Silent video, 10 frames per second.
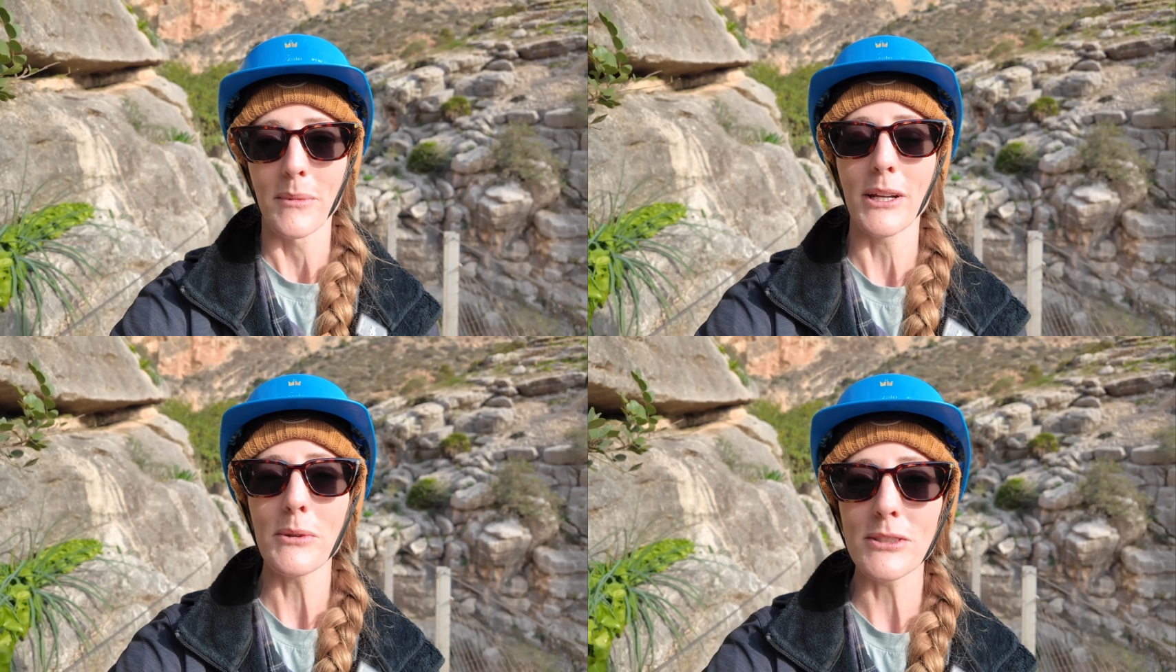
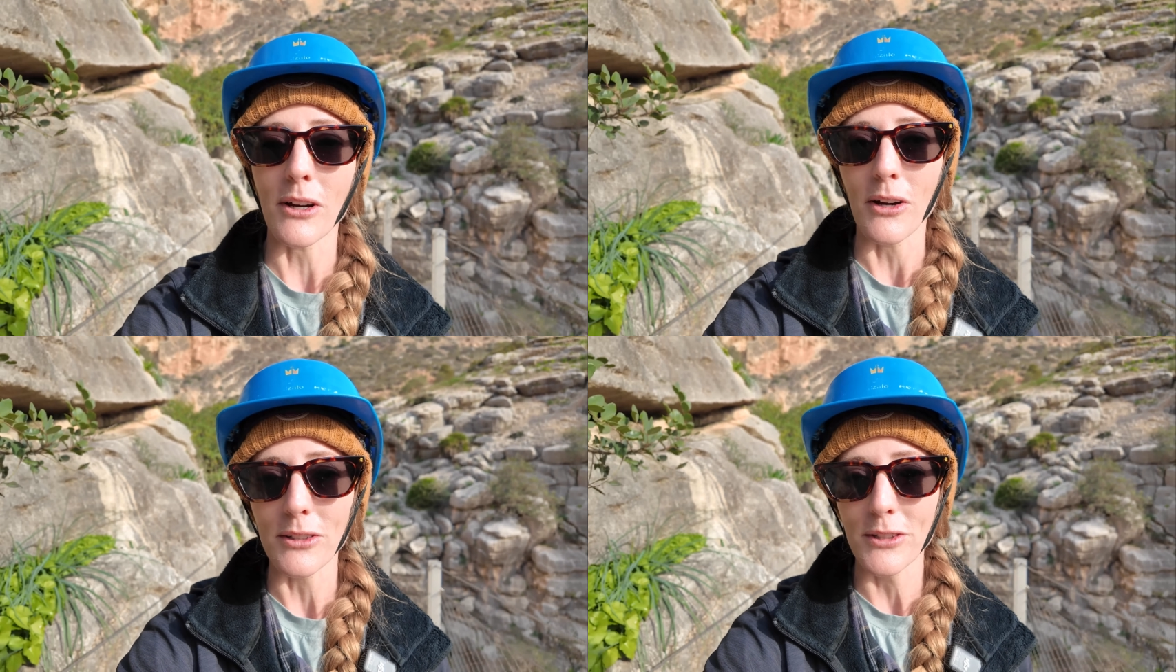but it was
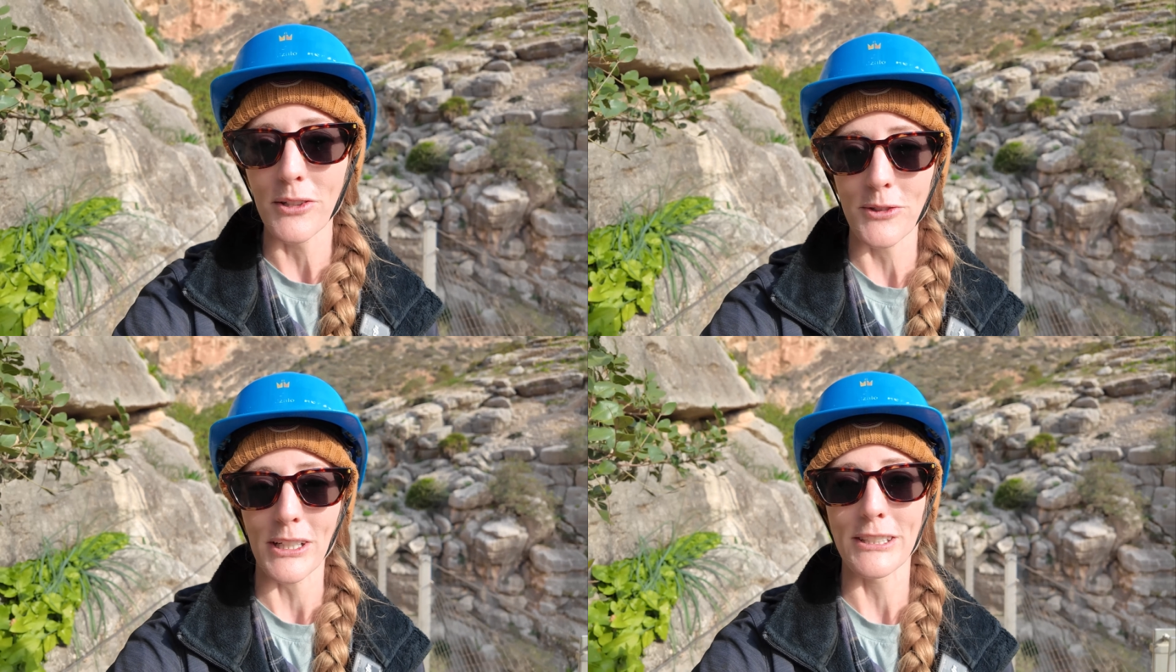
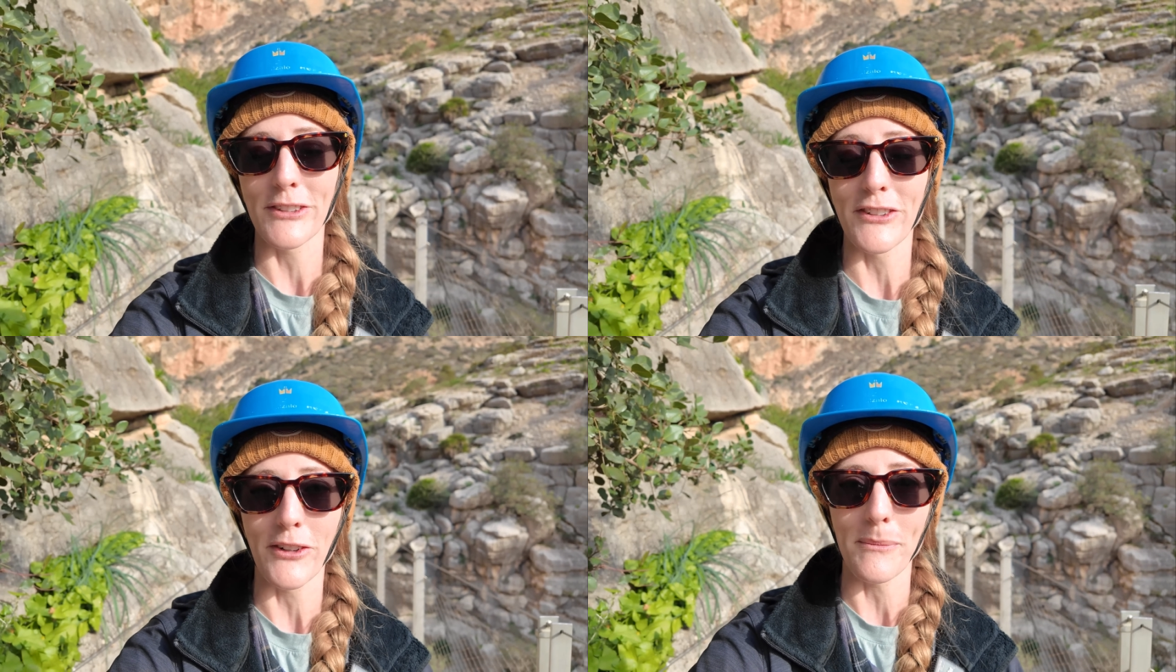also
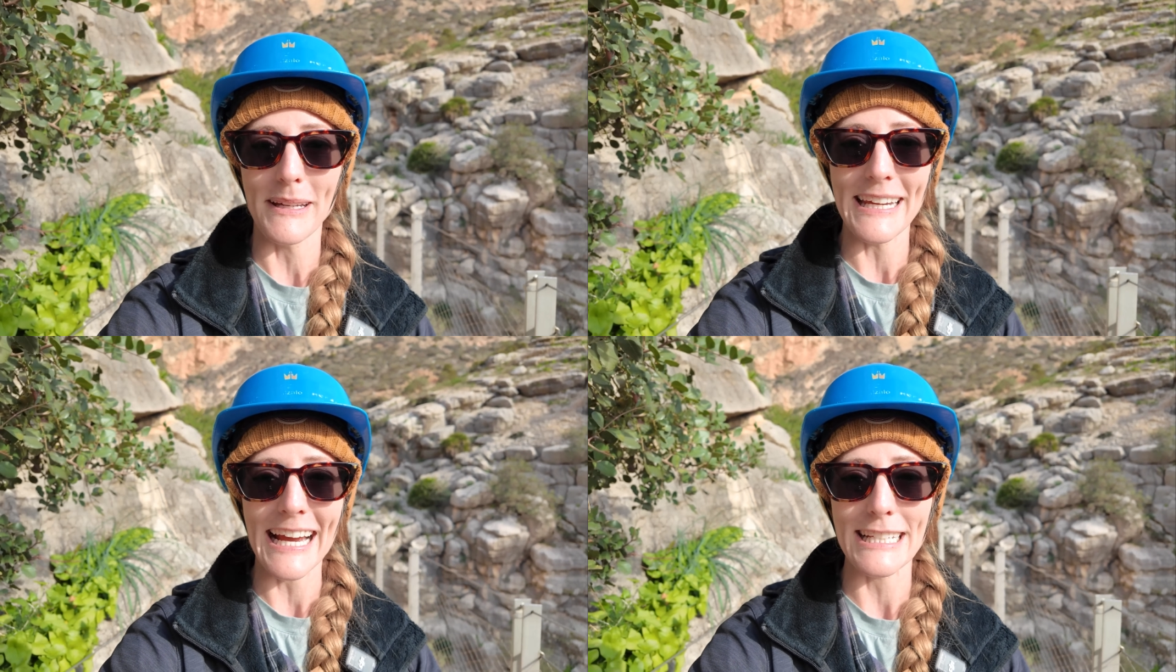stressful for
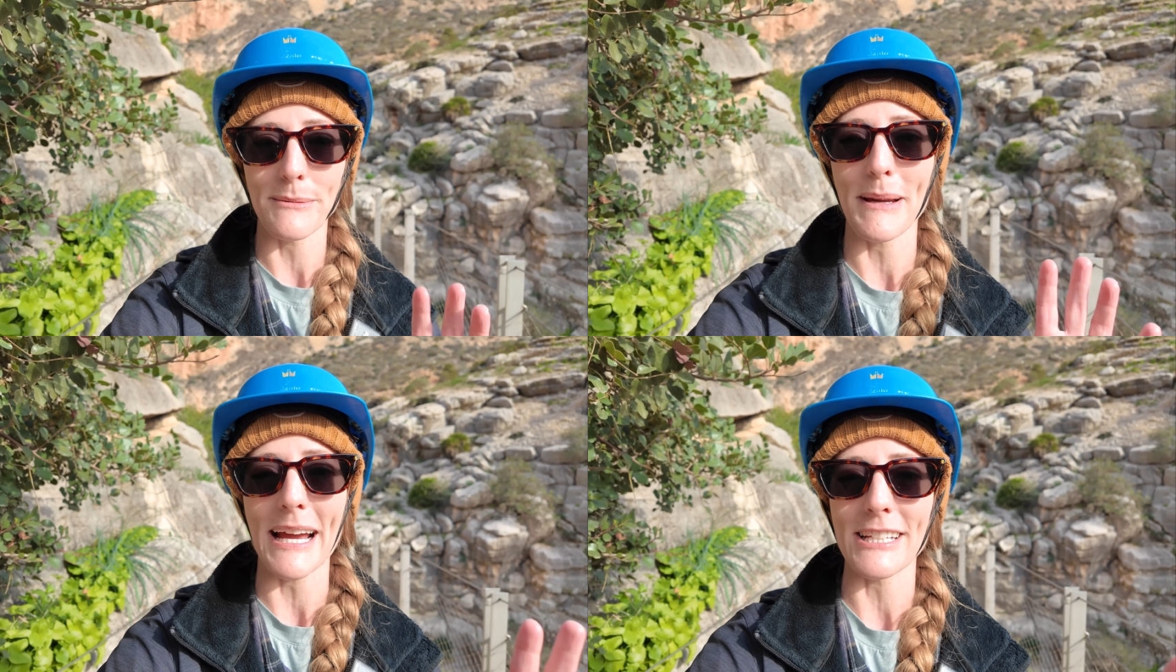me
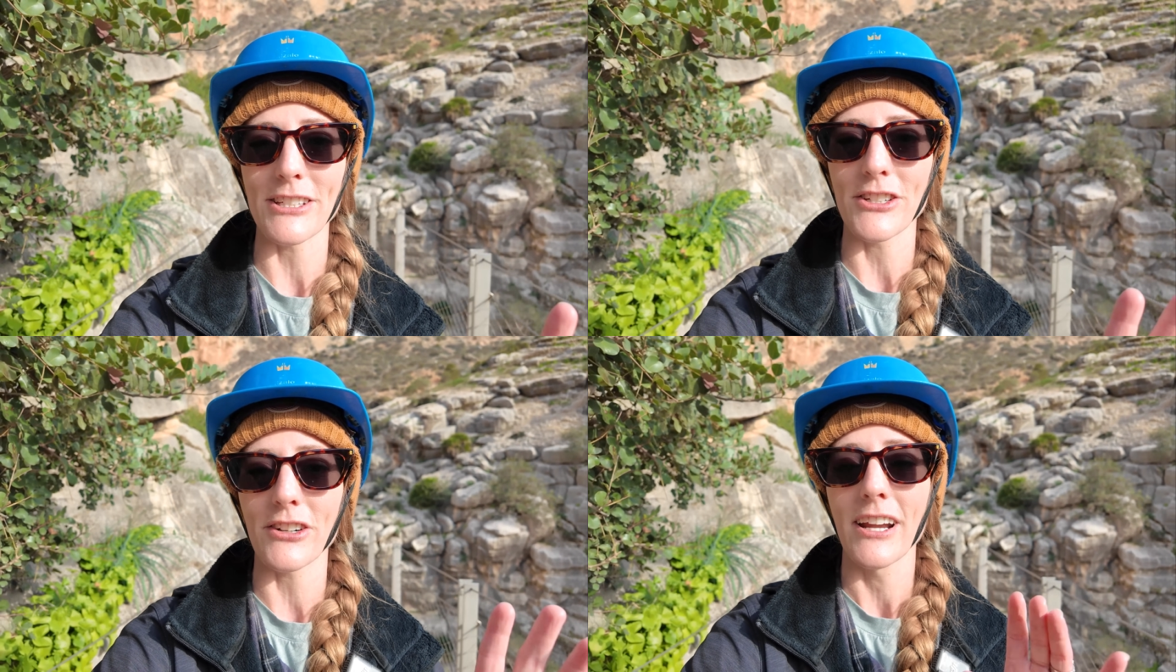as a
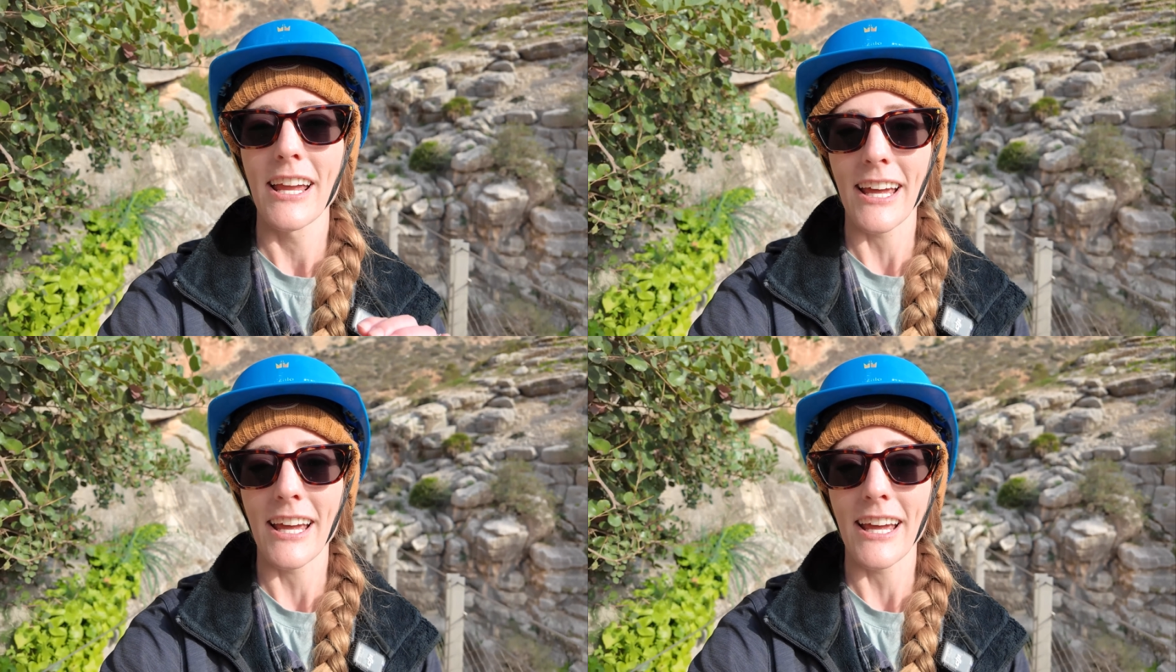passenger.